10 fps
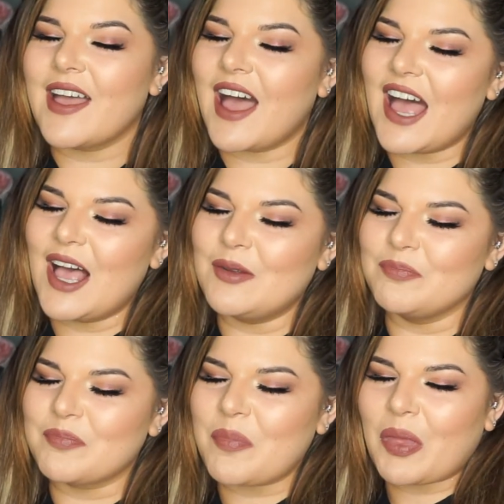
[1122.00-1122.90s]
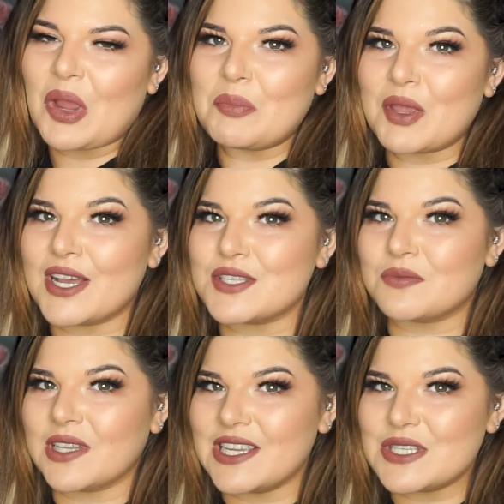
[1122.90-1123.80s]
Hope you guys
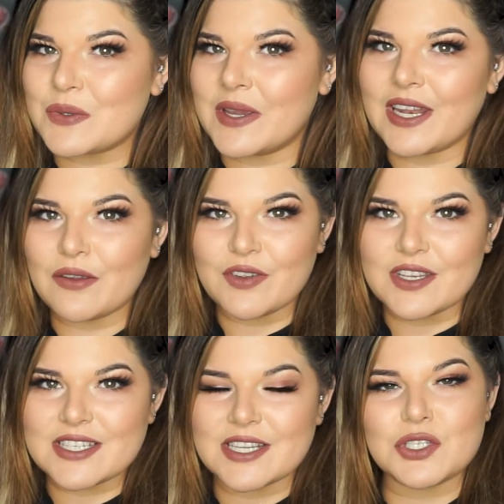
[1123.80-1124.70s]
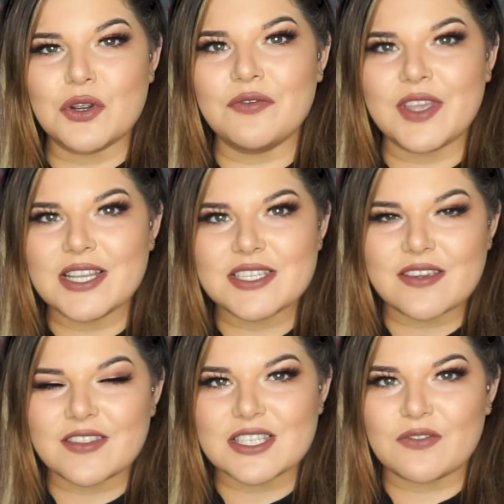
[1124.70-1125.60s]
really enjoyed. If you did, don't forget to
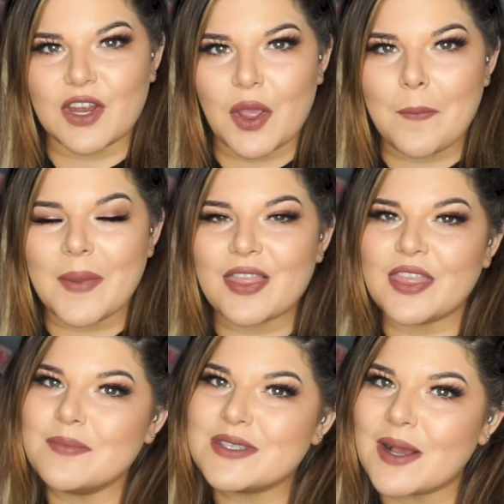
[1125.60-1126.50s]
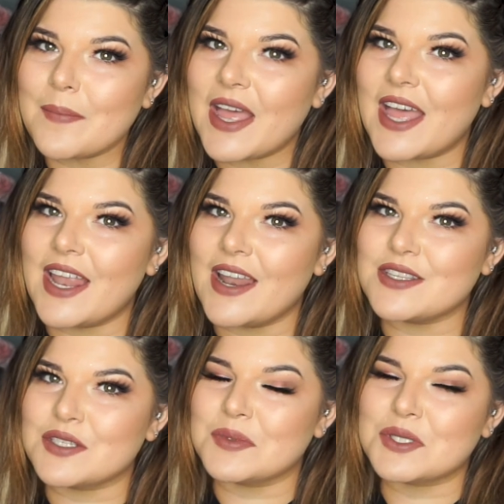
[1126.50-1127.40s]
give this video a big thumbs up and
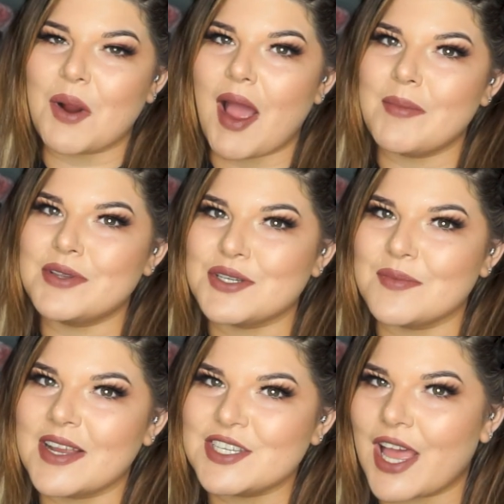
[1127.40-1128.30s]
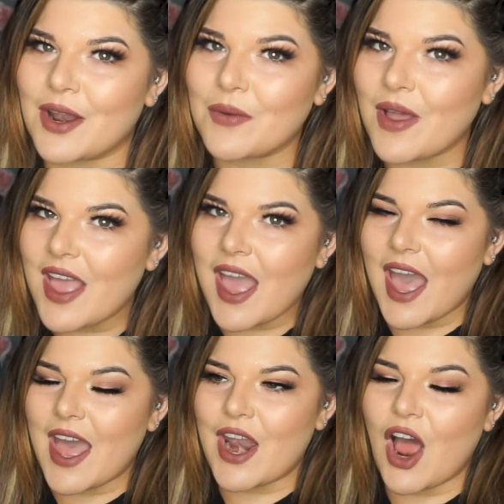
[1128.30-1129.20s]
subscribe to my channel,
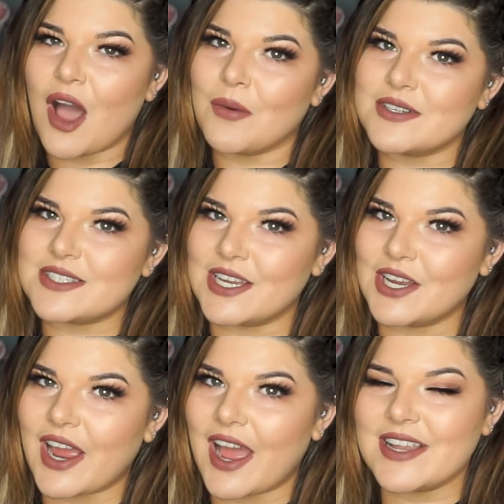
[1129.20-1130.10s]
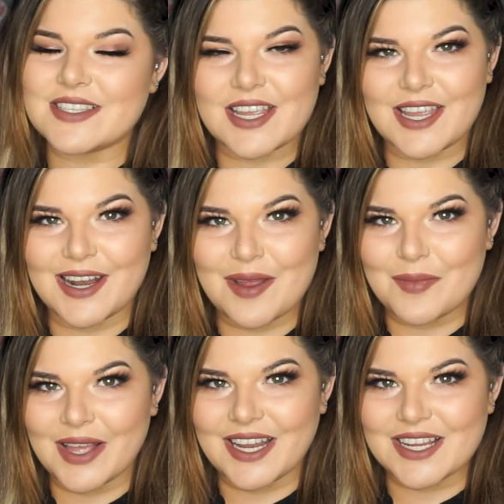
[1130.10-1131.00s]
and I will see you guys in
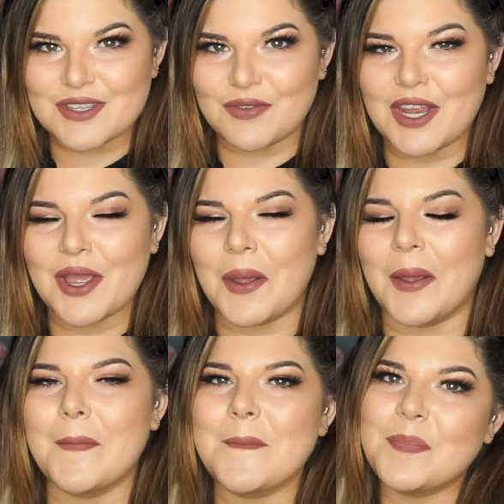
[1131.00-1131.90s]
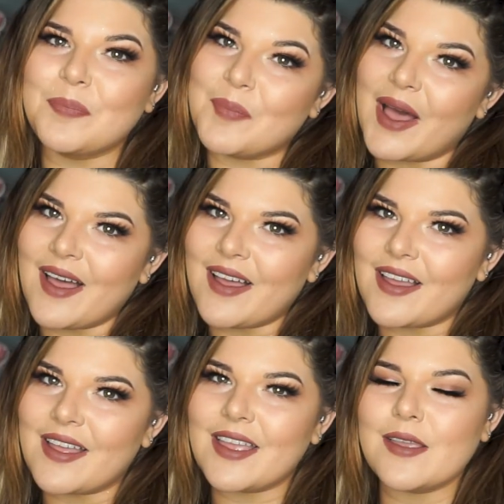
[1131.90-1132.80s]
my next video.
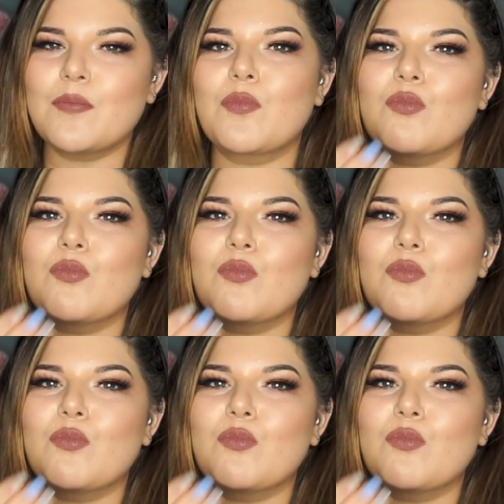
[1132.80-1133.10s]
Bye.